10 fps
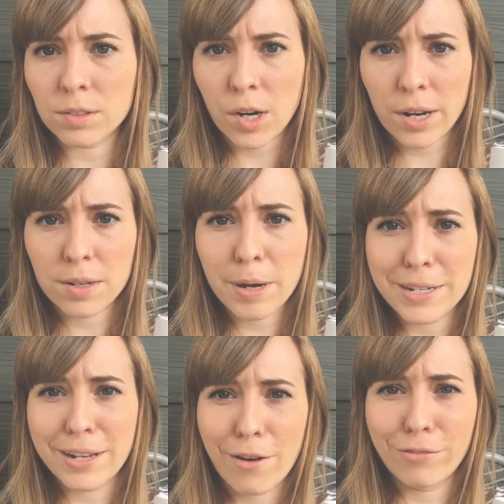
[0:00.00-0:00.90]
talking to
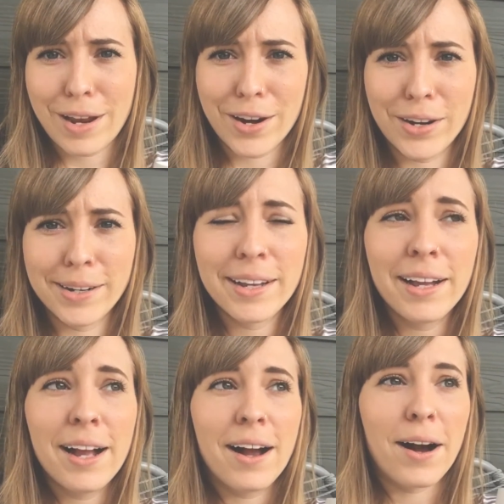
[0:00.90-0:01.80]
myself here.
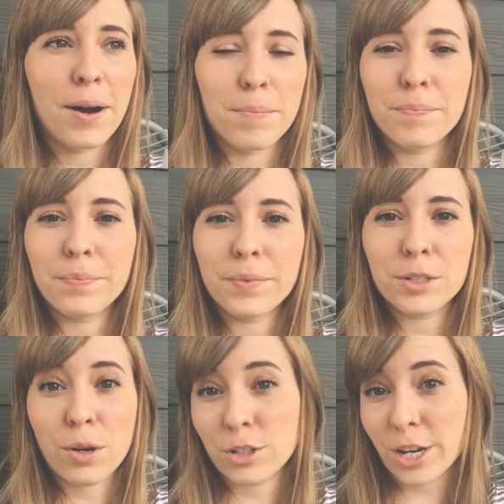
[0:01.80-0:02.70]

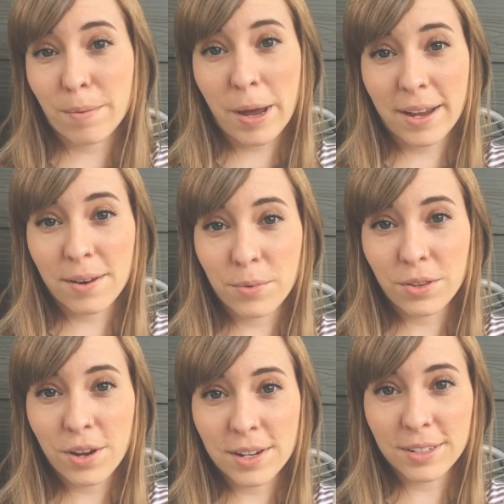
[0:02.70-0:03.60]
So I'll check back in
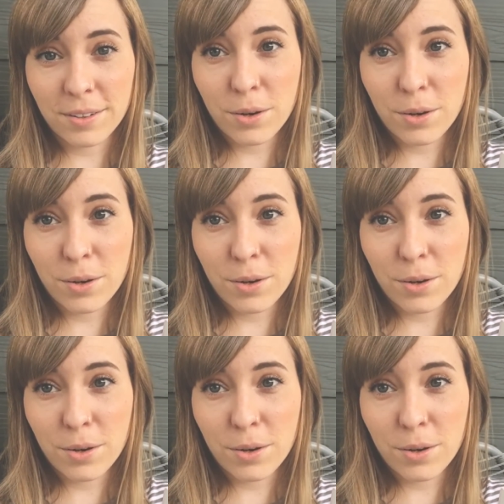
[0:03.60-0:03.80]
with you guys in a